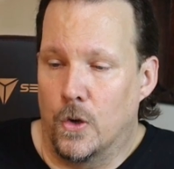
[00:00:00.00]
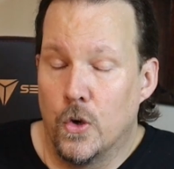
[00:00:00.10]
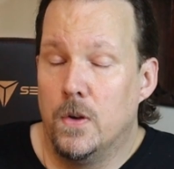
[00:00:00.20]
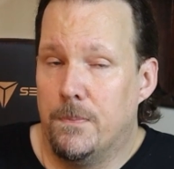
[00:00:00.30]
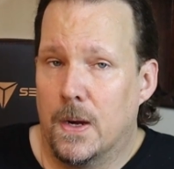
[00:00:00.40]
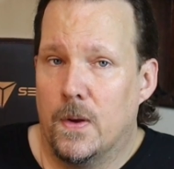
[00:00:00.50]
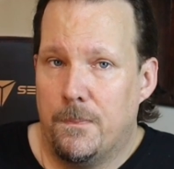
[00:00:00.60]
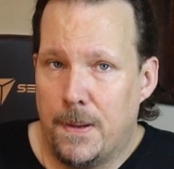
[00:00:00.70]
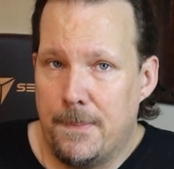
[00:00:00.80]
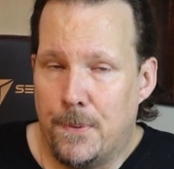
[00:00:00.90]
Good
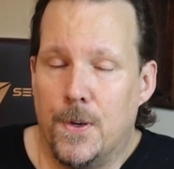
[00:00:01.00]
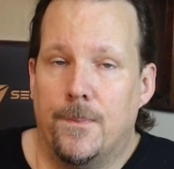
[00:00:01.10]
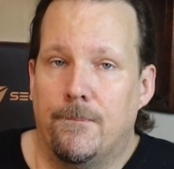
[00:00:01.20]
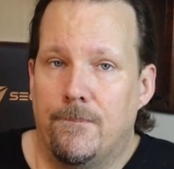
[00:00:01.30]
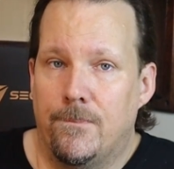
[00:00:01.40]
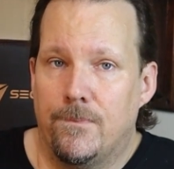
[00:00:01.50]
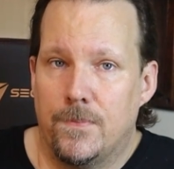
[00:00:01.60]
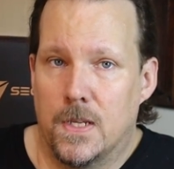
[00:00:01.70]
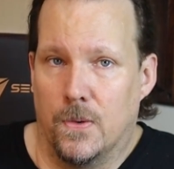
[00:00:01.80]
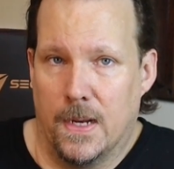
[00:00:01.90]
married people
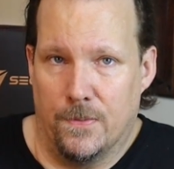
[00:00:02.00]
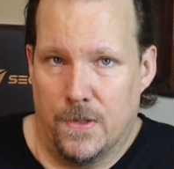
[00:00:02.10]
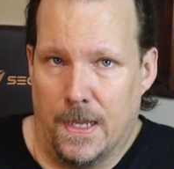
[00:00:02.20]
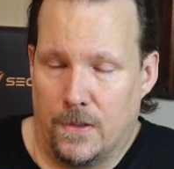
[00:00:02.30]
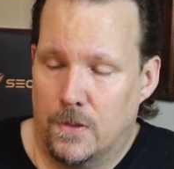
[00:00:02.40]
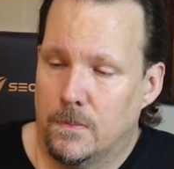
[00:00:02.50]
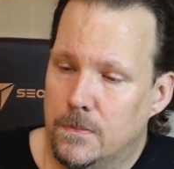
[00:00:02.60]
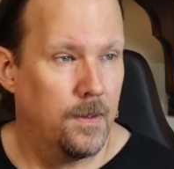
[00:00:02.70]
don't have sex.